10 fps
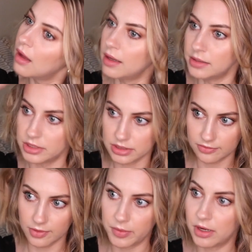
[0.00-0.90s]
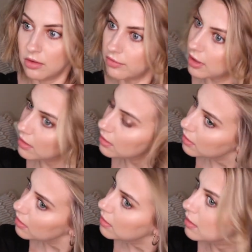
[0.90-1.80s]
and just flip it over
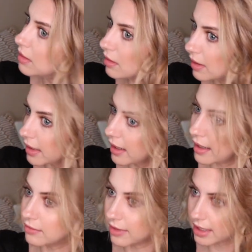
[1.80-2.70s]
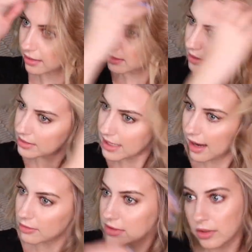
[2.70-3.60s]
and kind of, like,
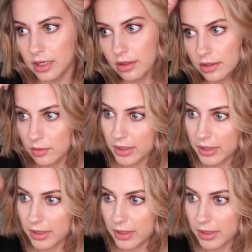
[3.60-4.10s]
tousle it a little